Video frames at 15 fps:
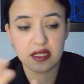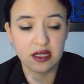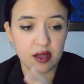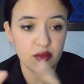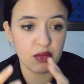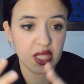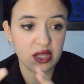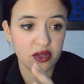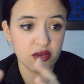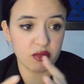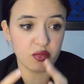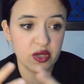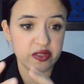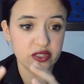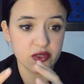make you a
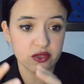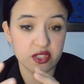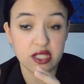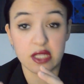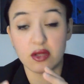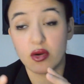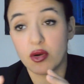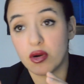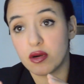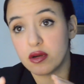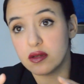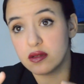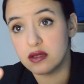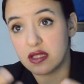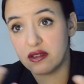bit understand. Or
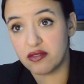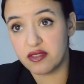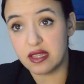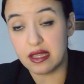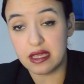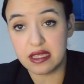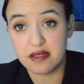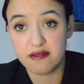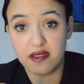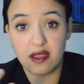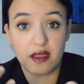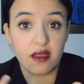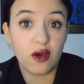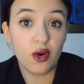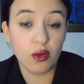if
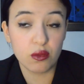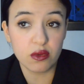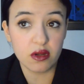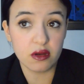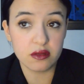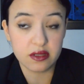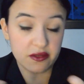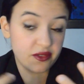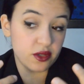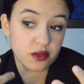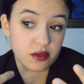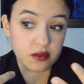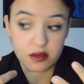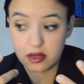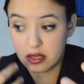
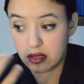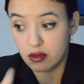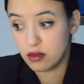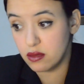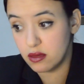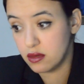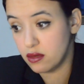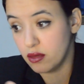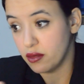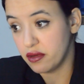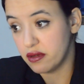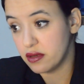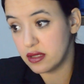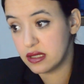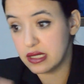your lawyer